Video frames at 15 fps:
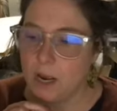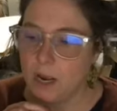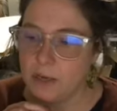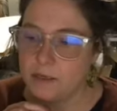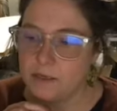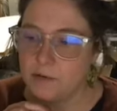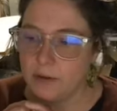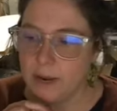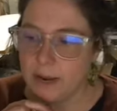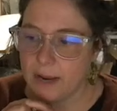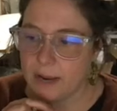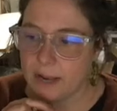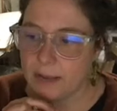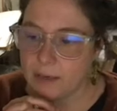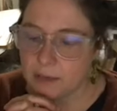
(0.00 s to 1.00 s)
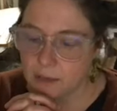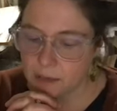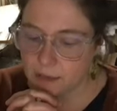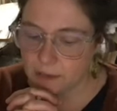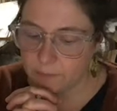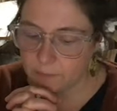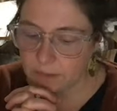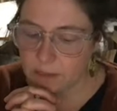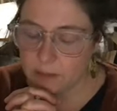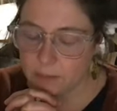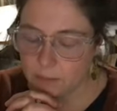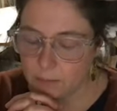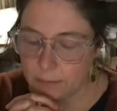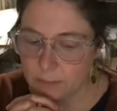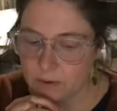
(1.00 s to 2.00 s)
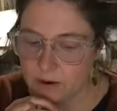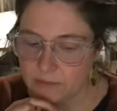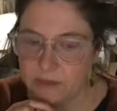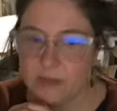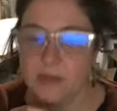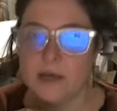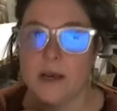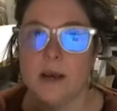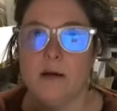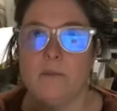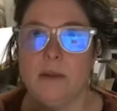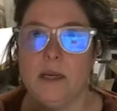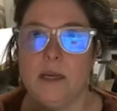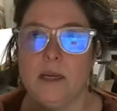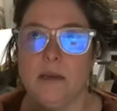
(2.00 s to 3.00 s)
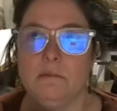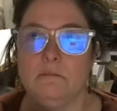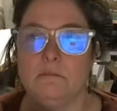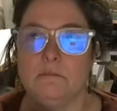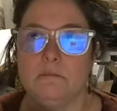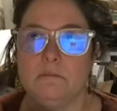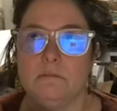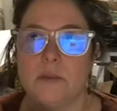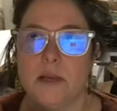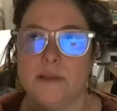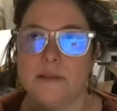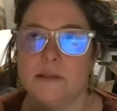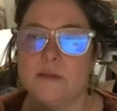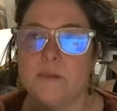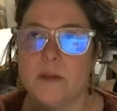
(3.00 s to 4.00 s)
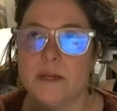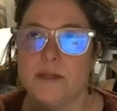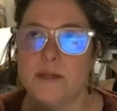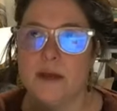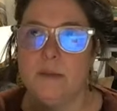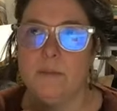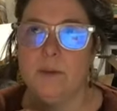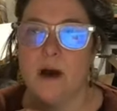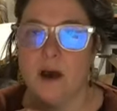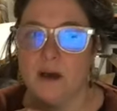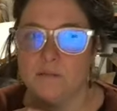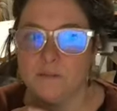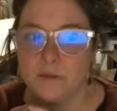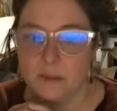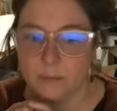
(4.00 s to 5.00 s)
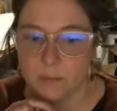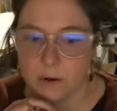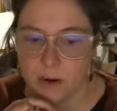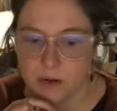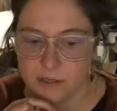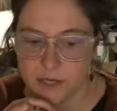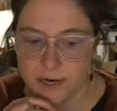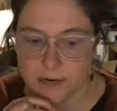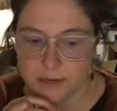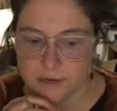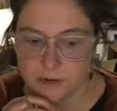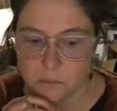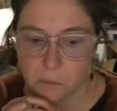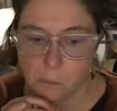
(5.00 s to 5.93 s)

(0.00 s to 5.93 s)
so I can't remember offhand how many license plates I bought for the project.